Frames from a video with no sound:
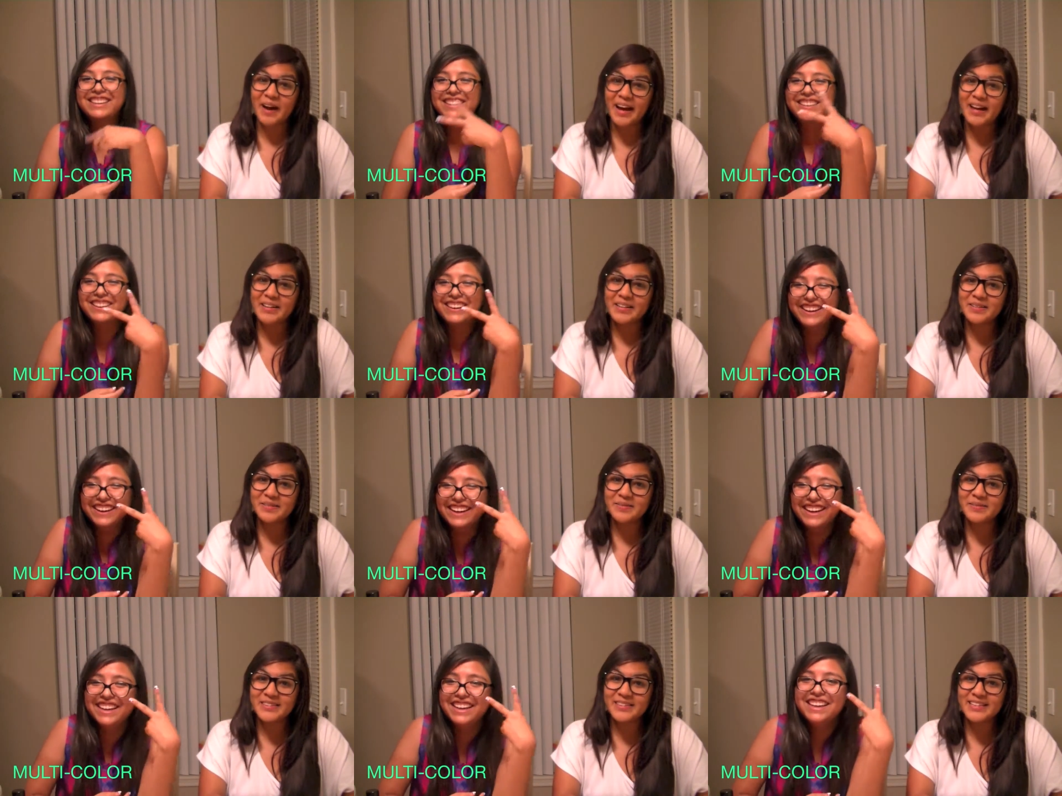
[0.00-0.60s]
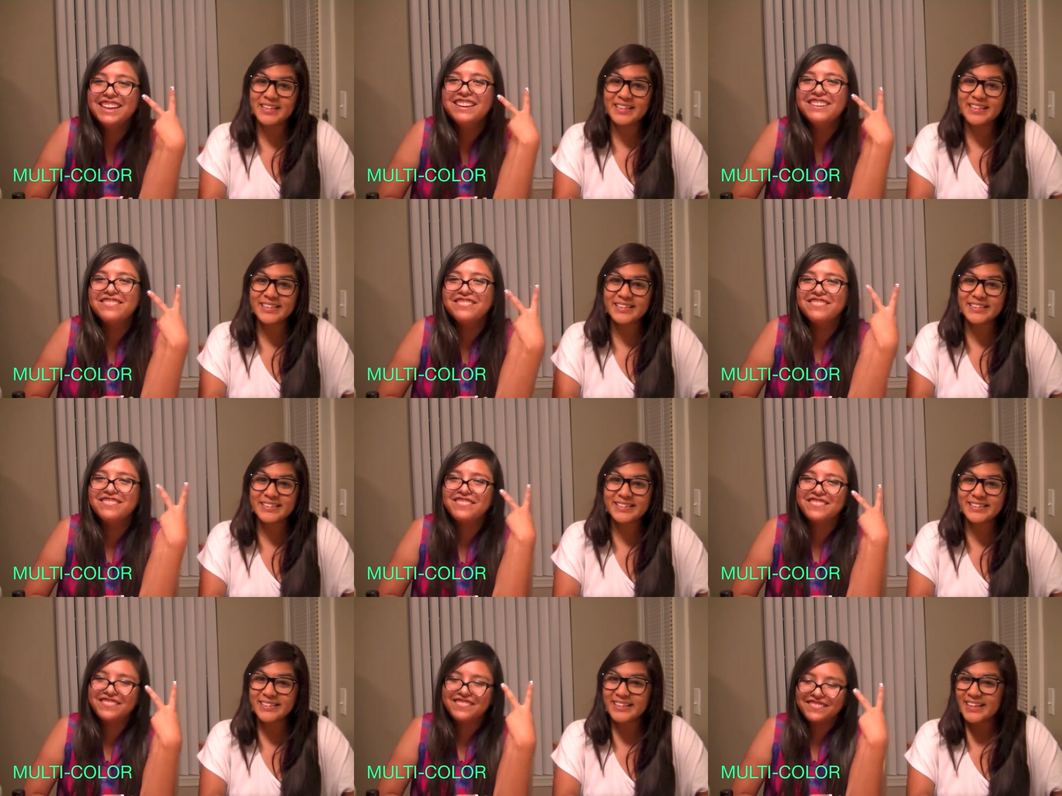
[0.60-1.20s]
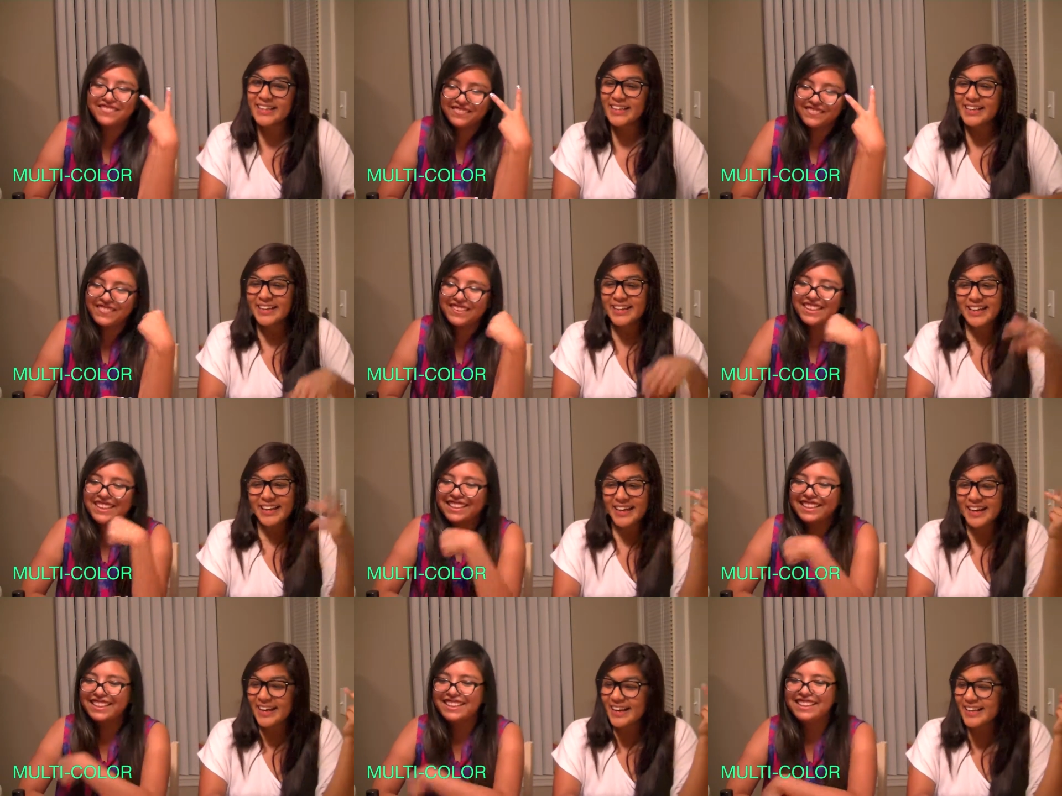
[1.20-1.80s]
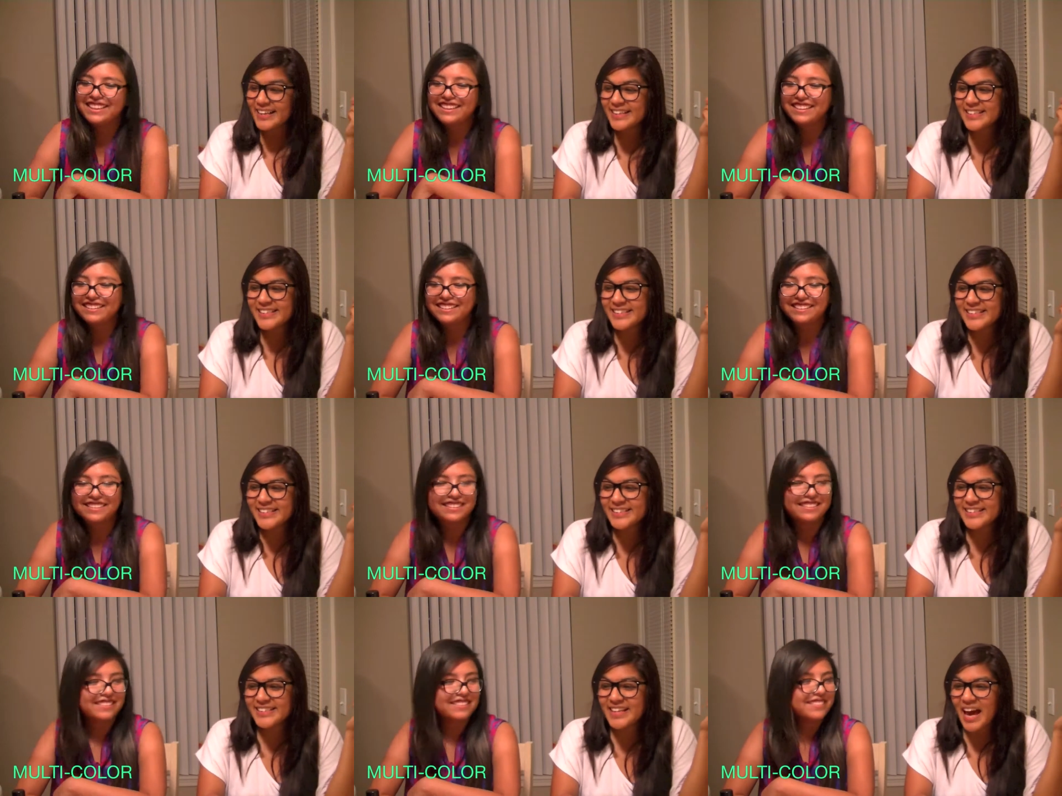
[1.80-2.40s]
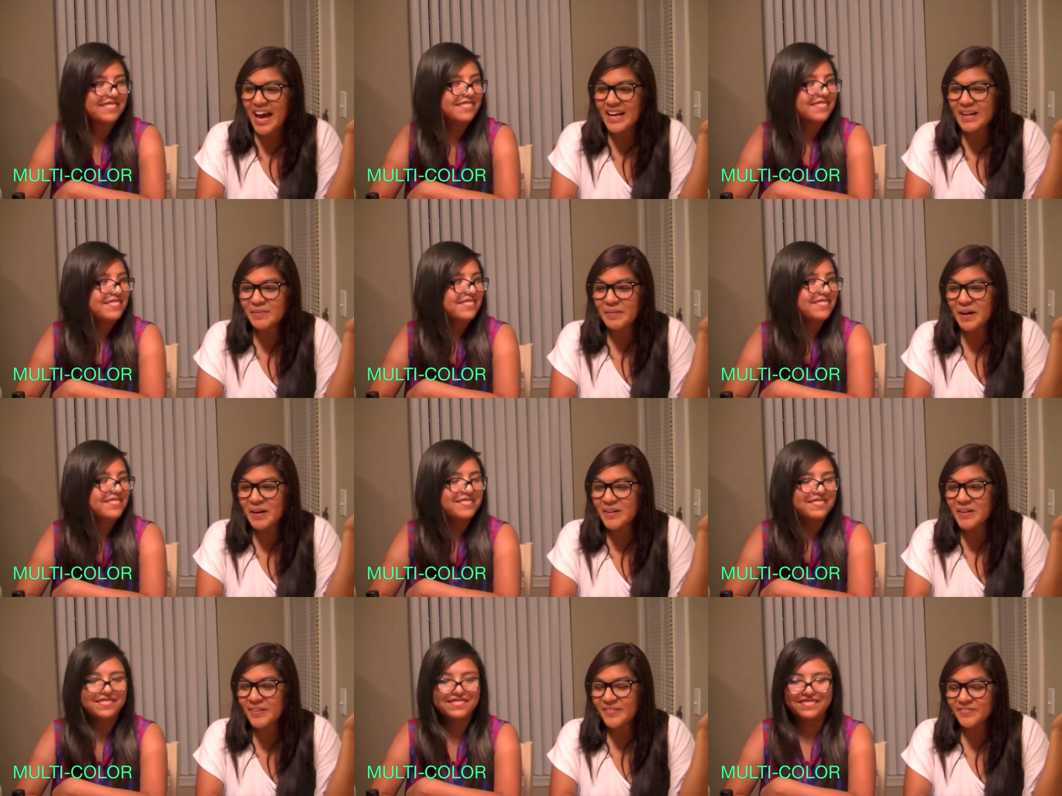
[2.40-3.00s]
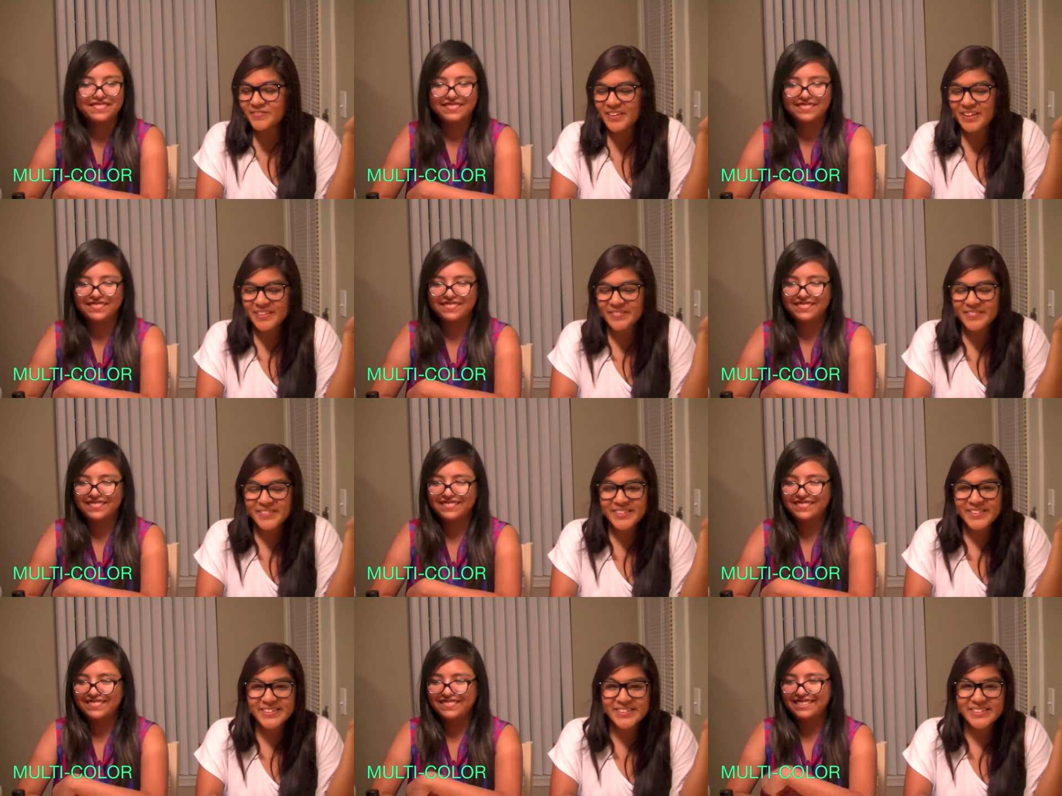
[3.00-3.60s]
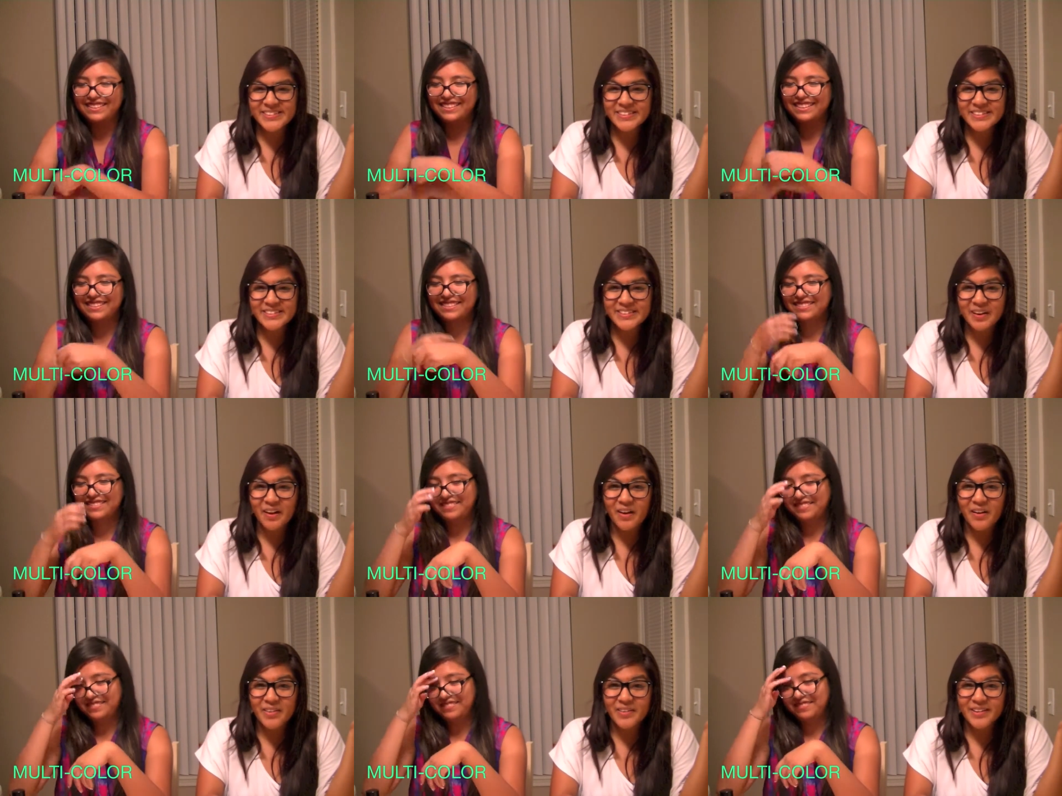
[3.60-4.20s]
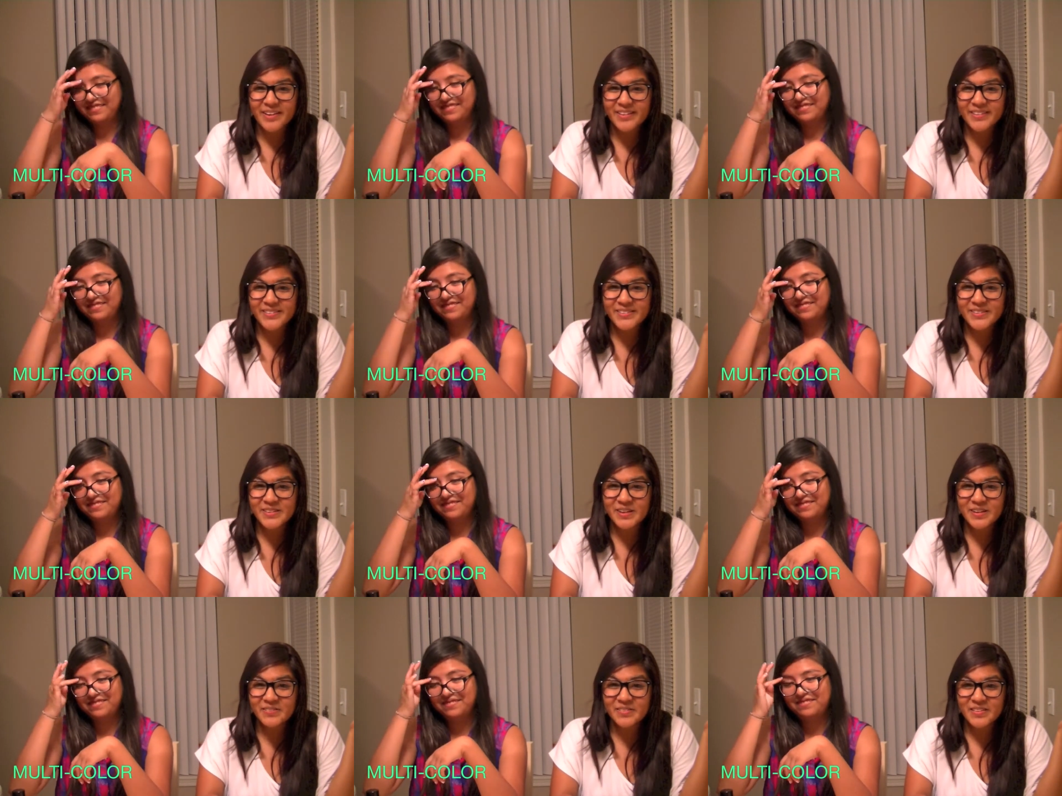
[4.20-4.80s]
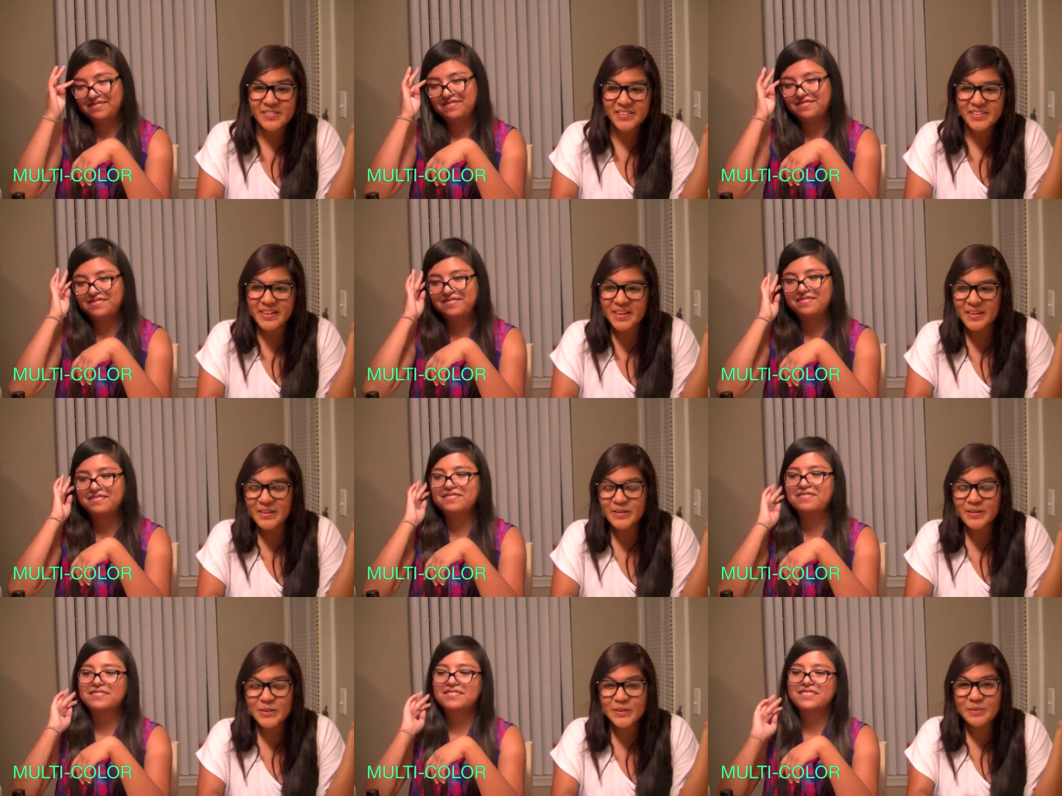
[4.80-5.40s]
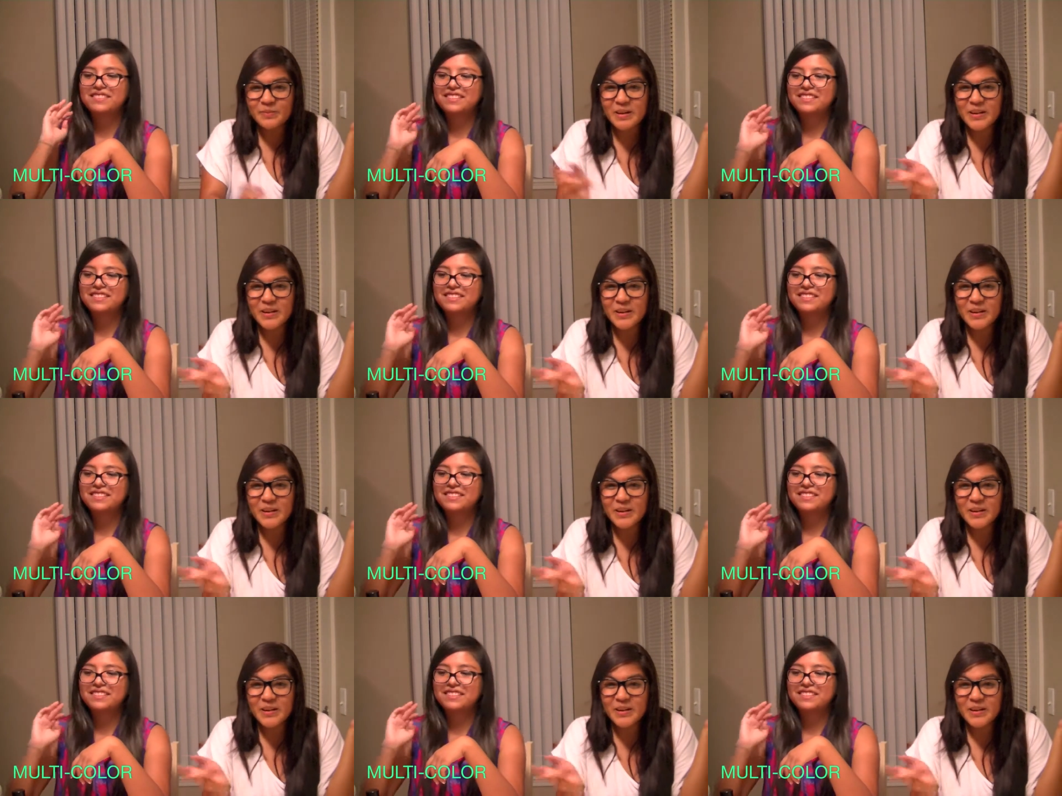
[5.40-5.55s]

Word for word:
Speaker 1: items because hey, this is a tag about our favorites, and all the colors are our favorite colors,